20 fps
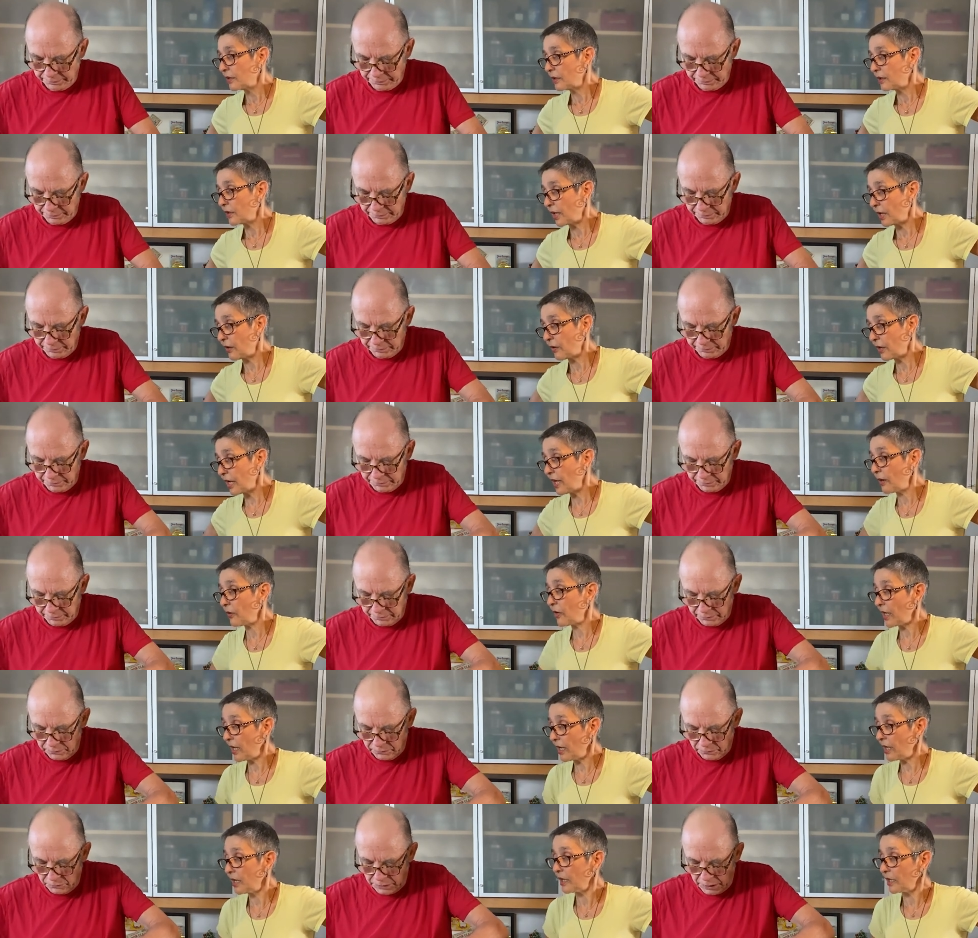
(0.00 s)
Speaker 1: Okay, okay,
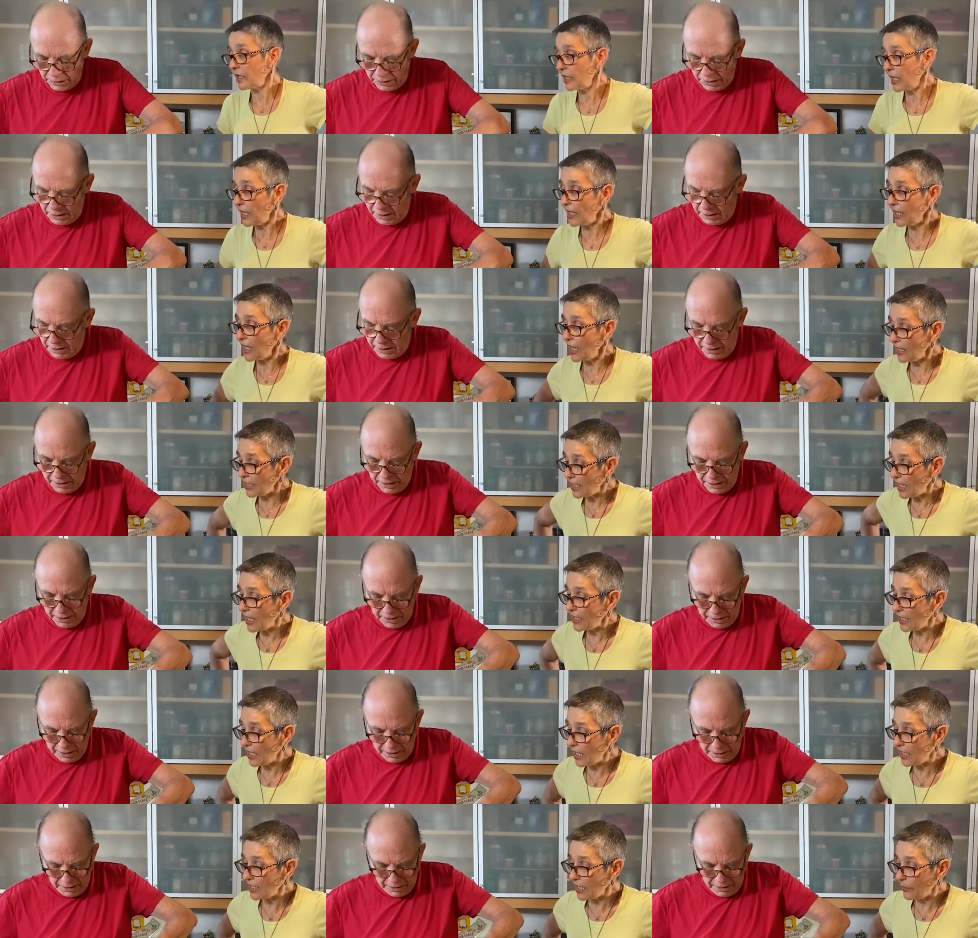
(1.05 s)
okay. Yeah, yeah, yeah, yeah,
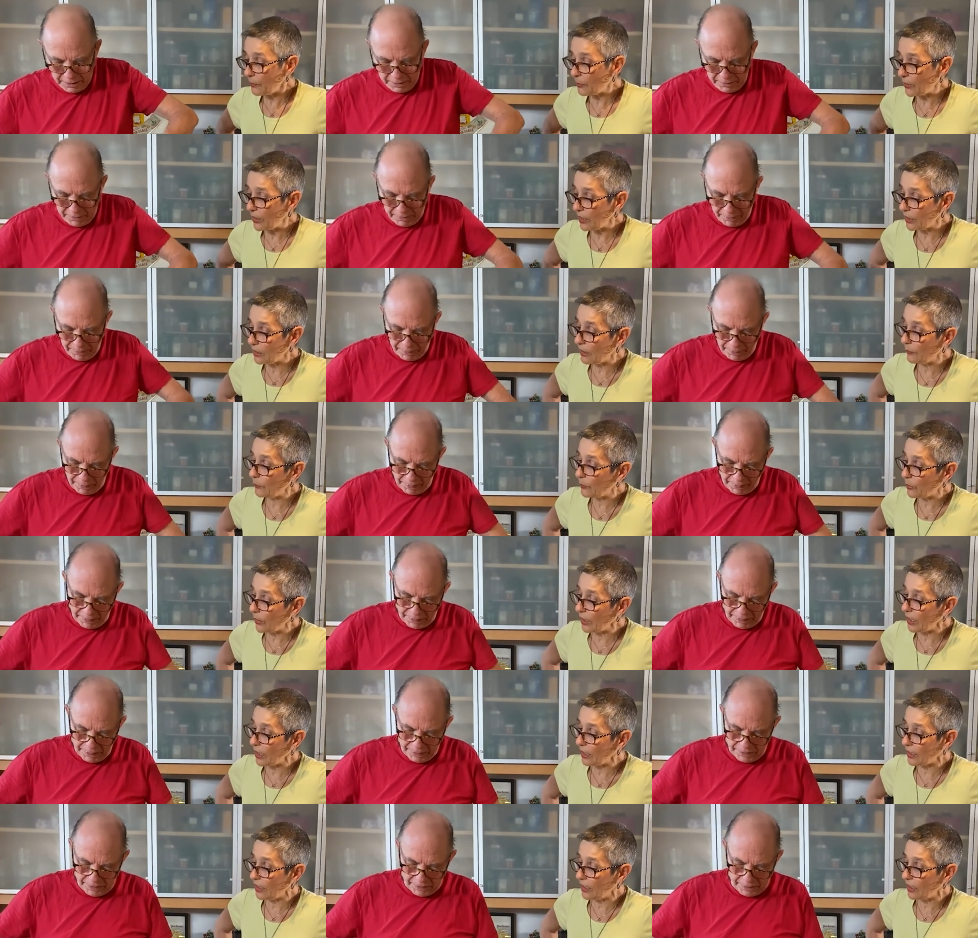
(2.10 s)
yeah. Pretty good, pretty
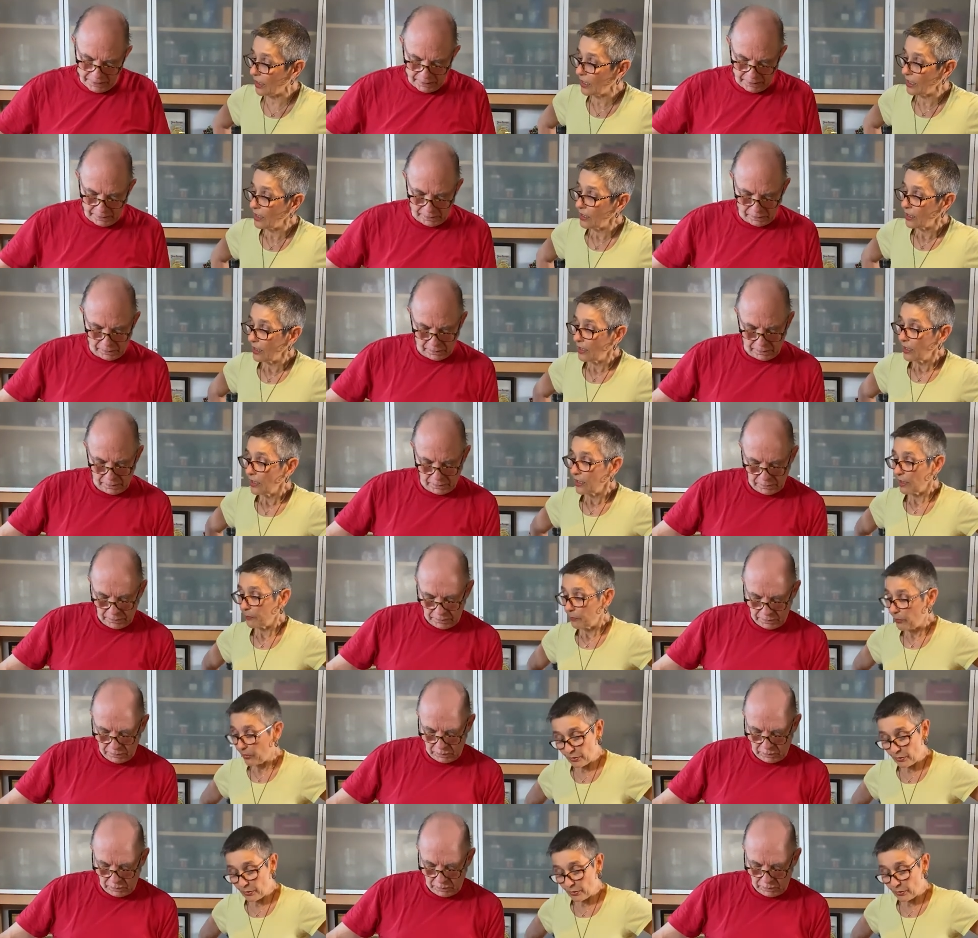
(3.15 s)
good. Per